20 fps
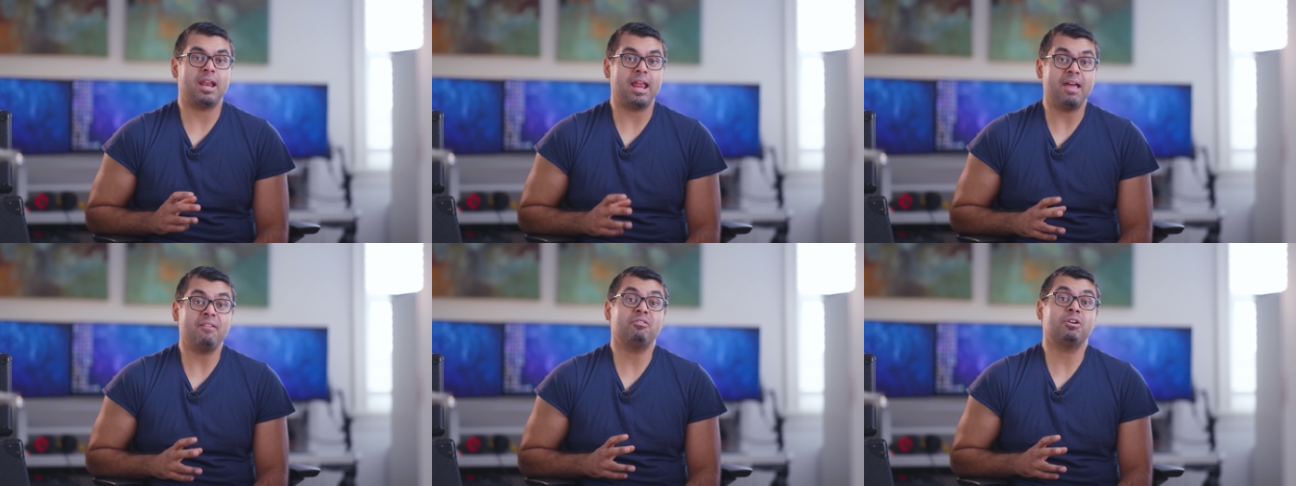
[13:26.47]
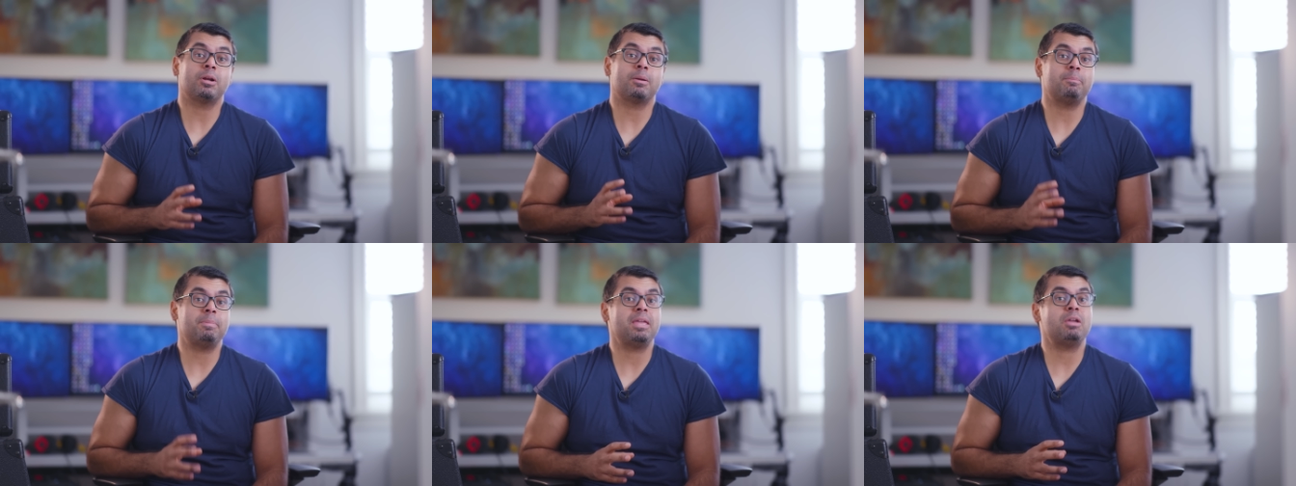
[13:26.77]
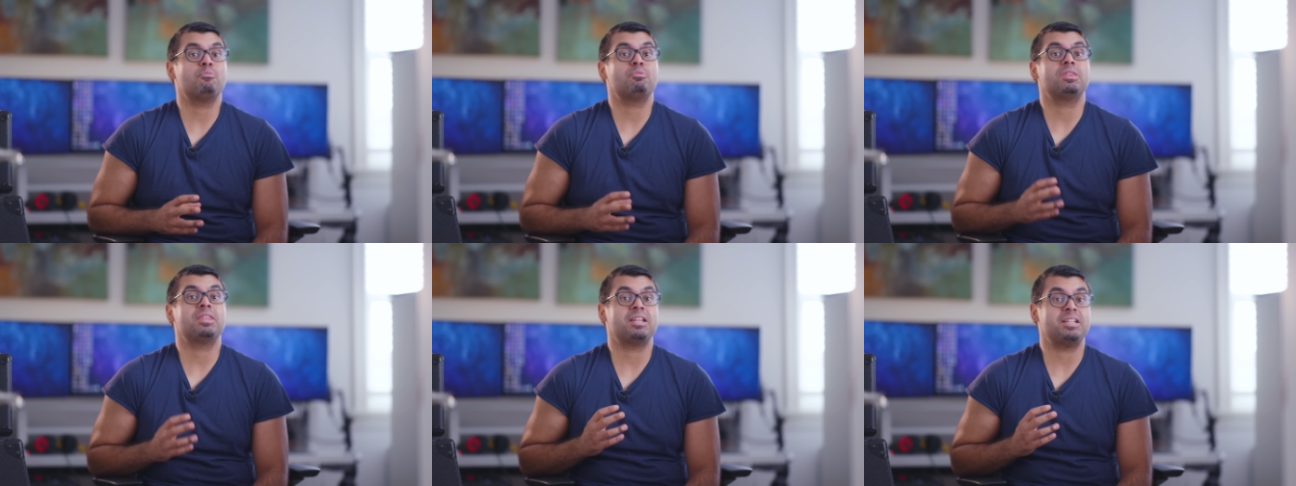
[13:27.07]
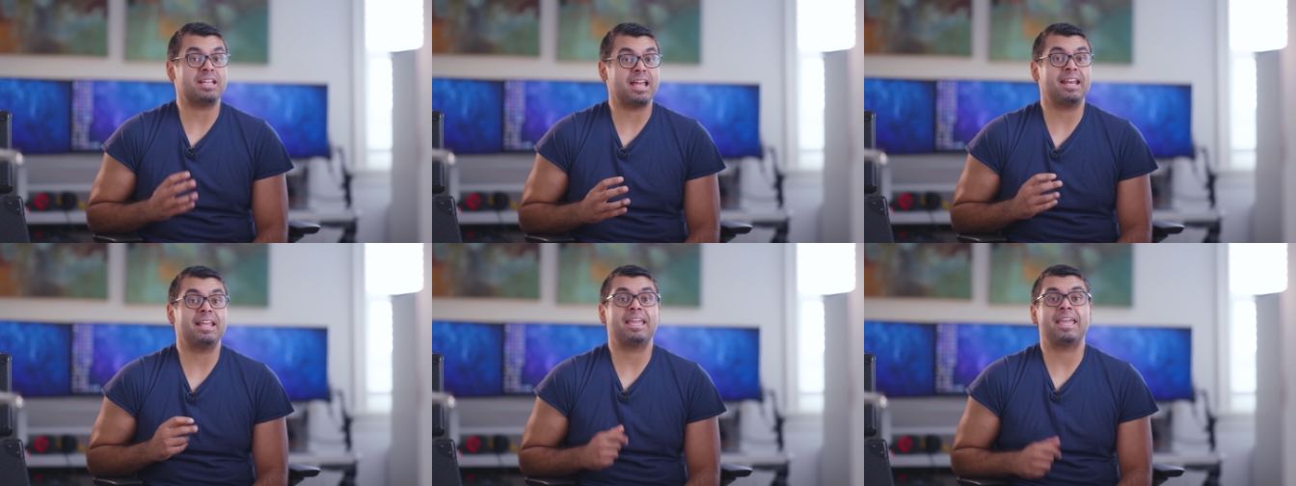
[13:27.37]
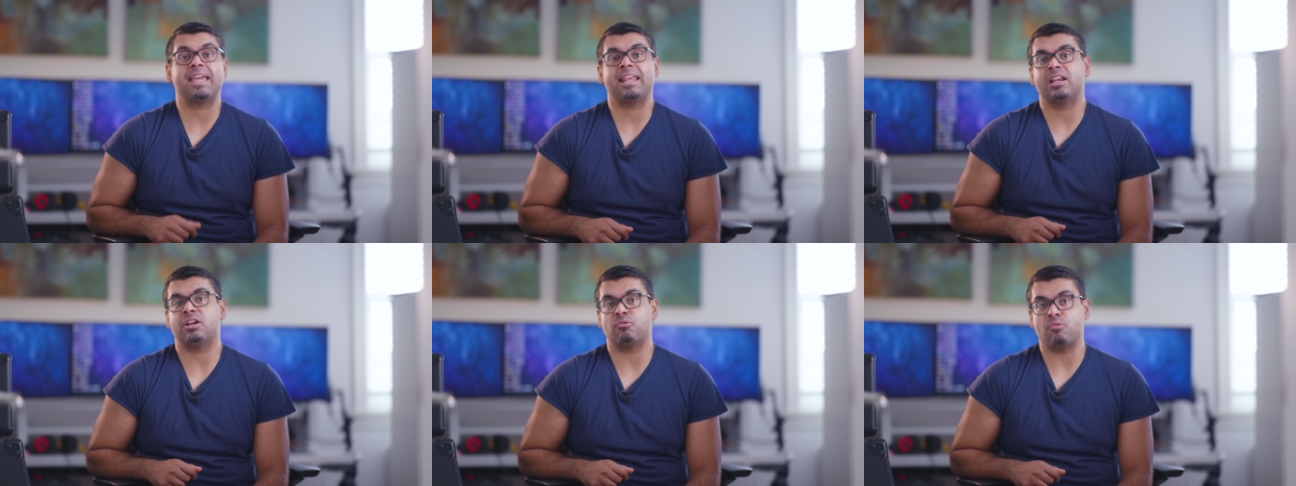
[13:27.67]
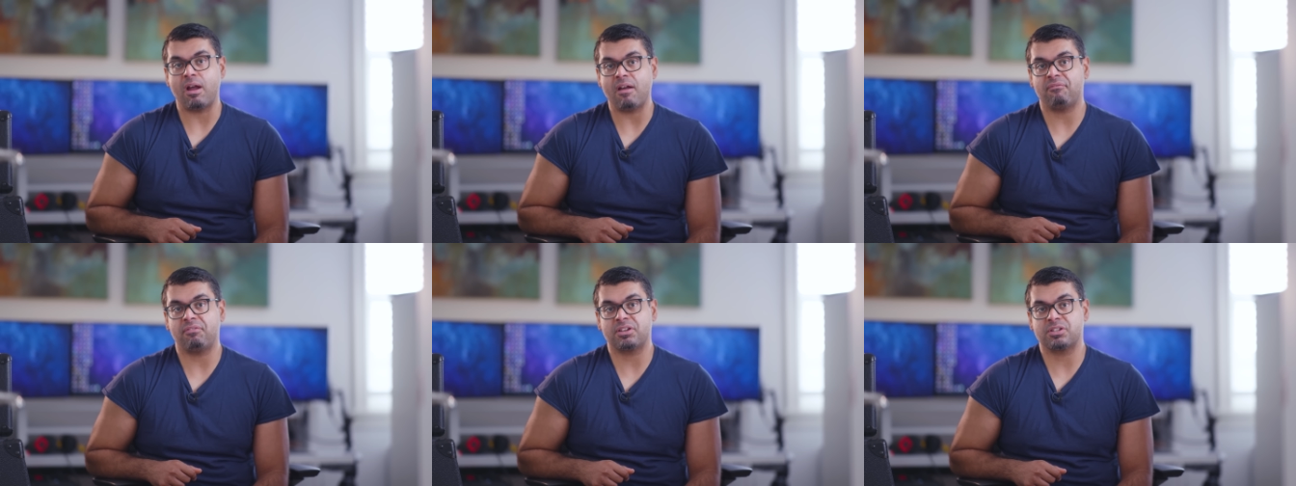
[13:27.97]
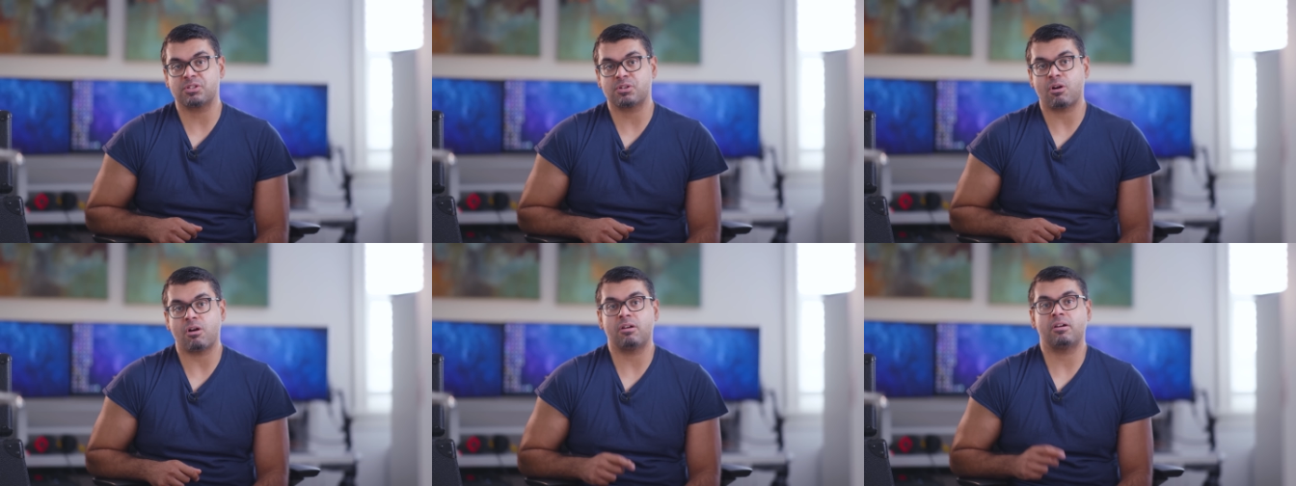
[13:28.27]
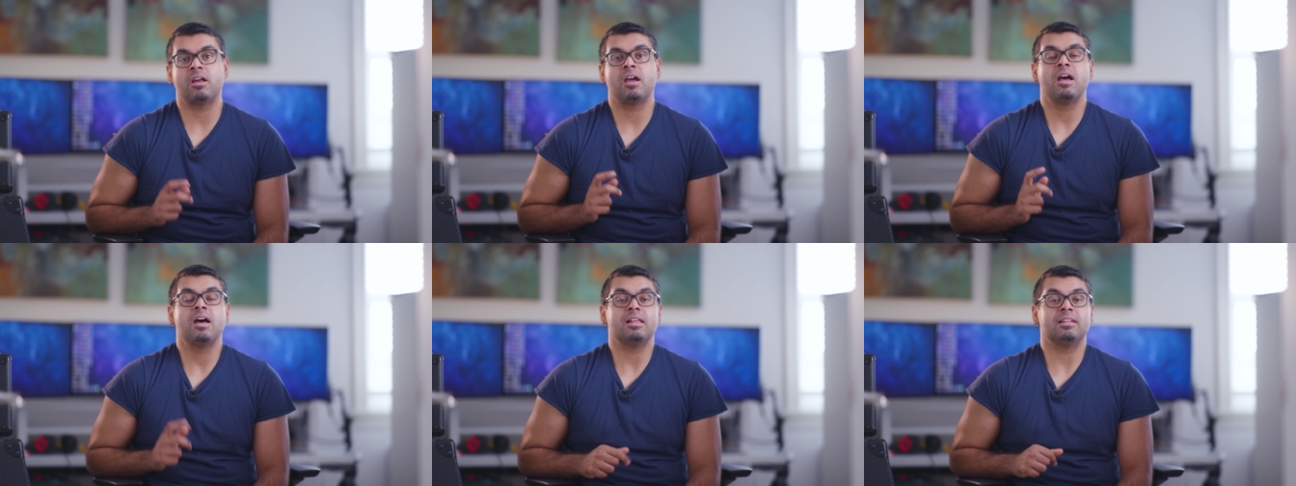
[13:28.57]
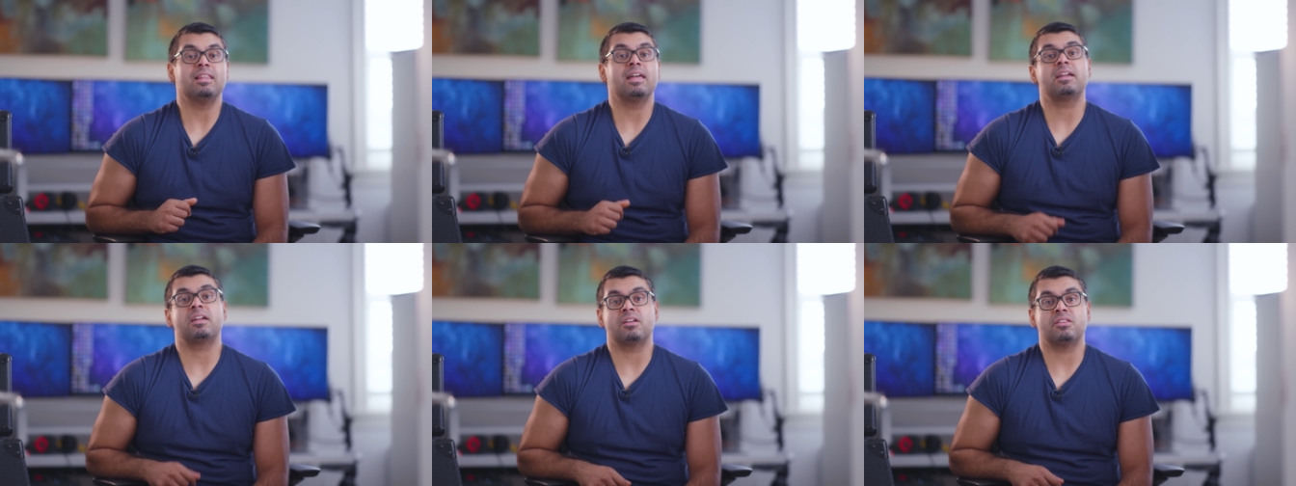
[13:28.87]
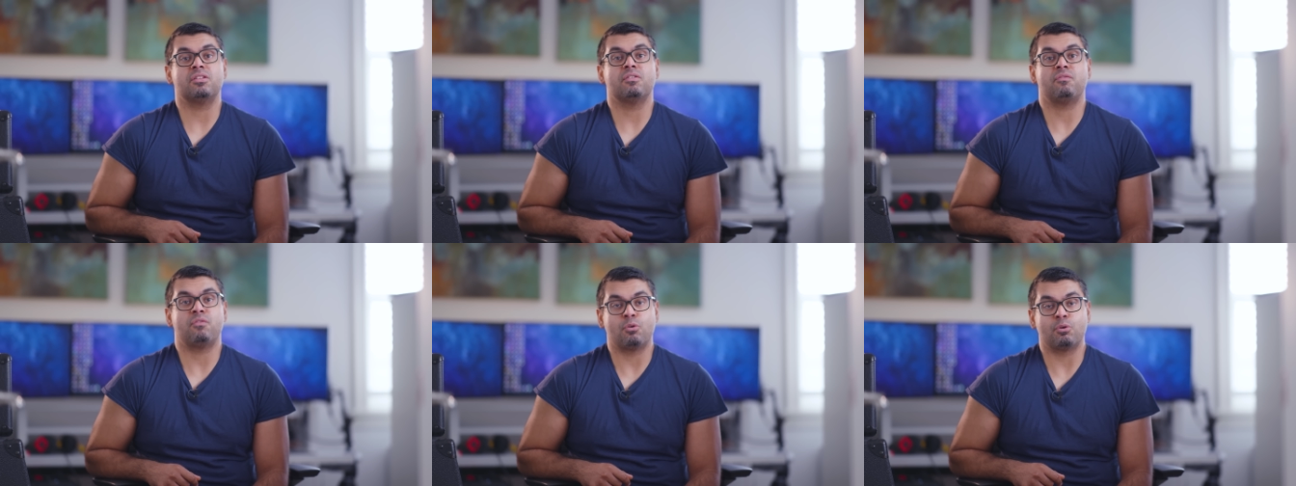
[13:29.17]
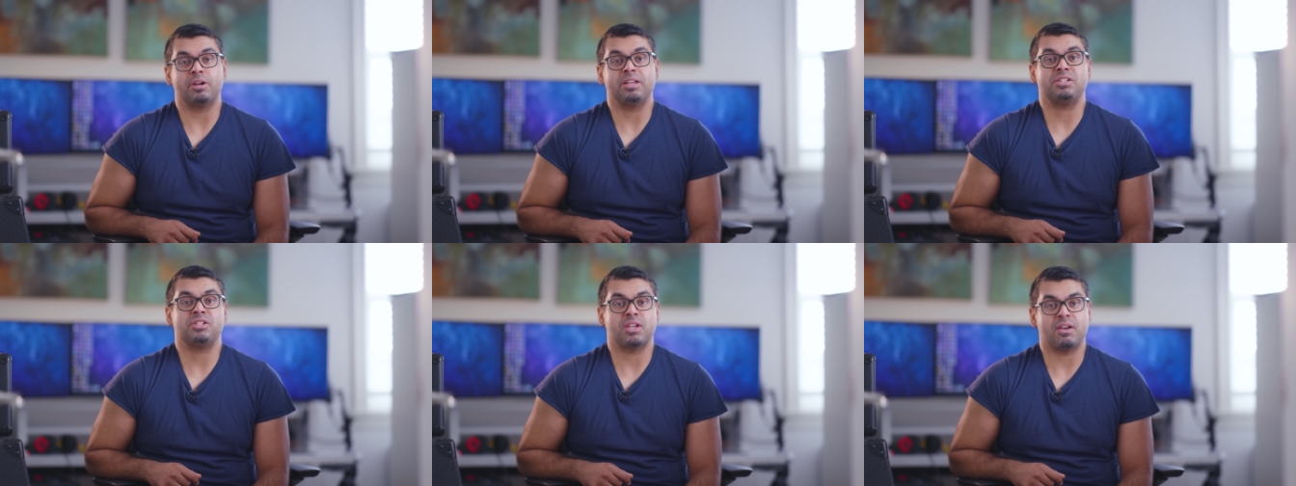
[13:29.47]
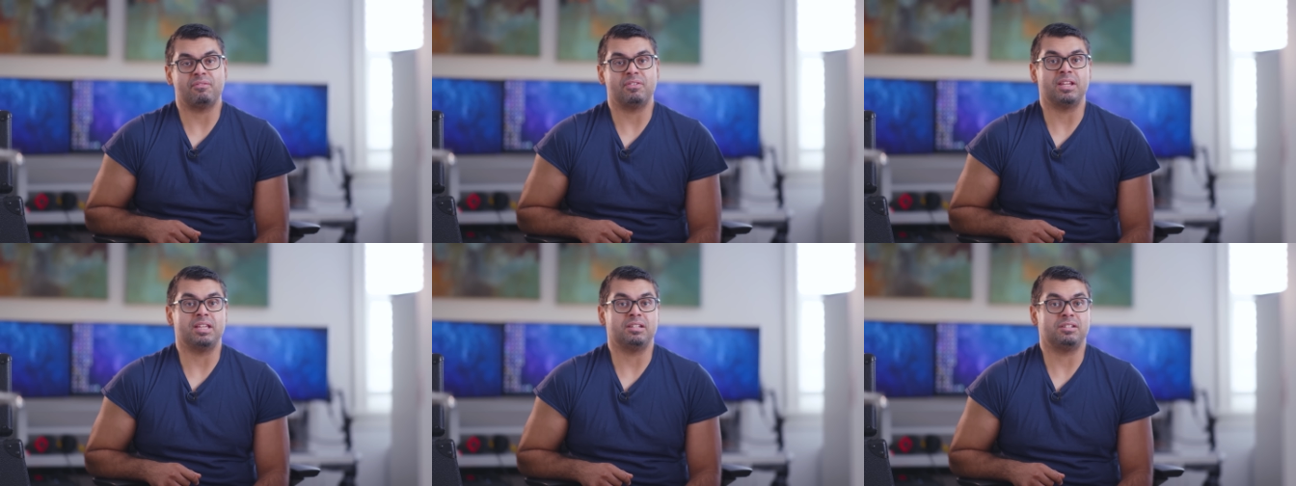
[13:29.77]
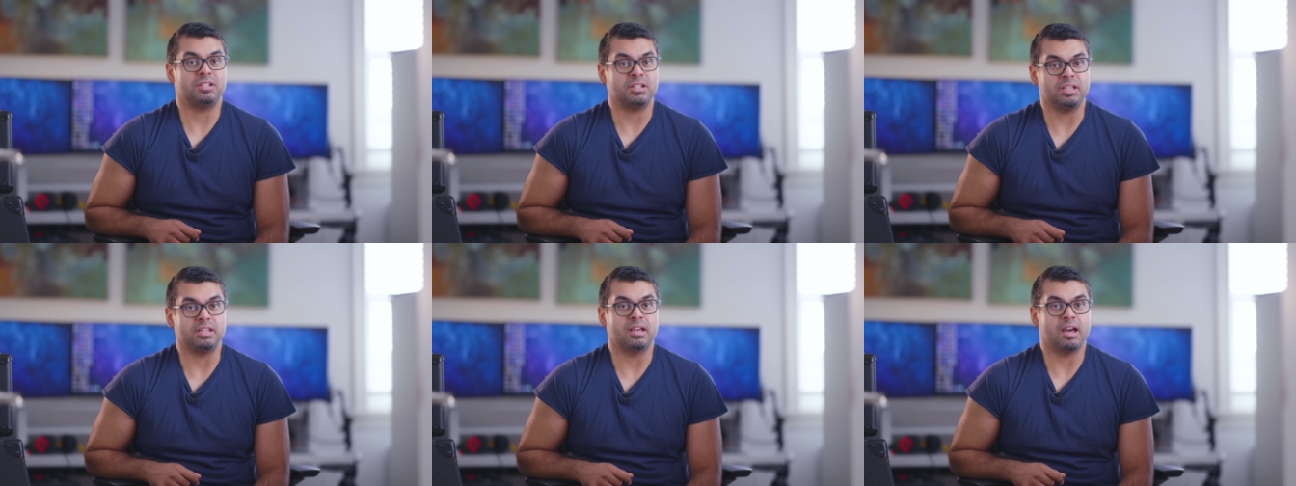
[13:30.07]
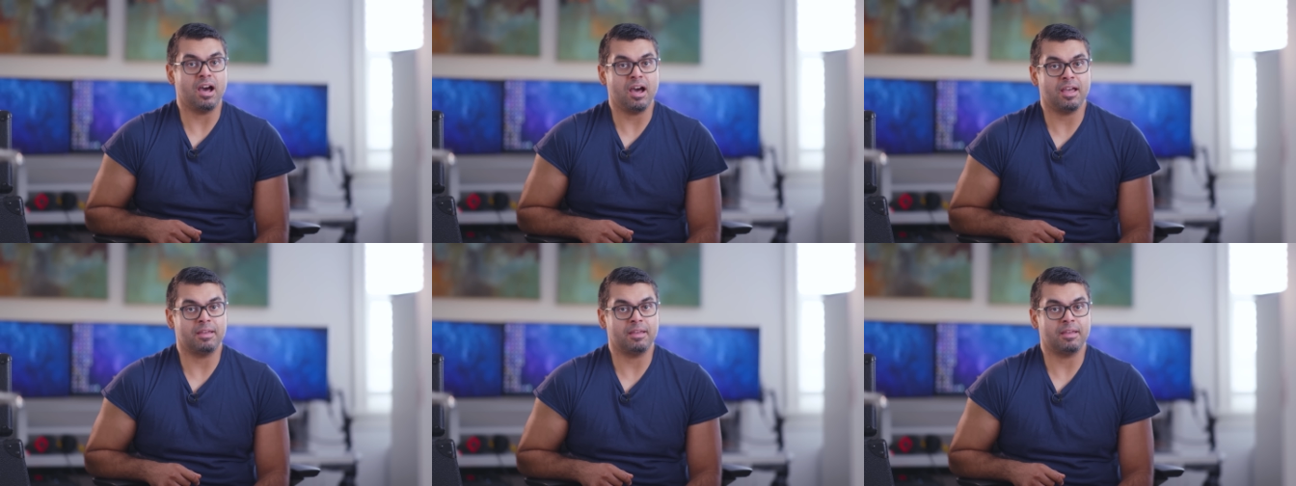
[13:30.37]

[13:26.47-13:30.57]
ever compete with a dedicated graphics card like the 4070 Ti.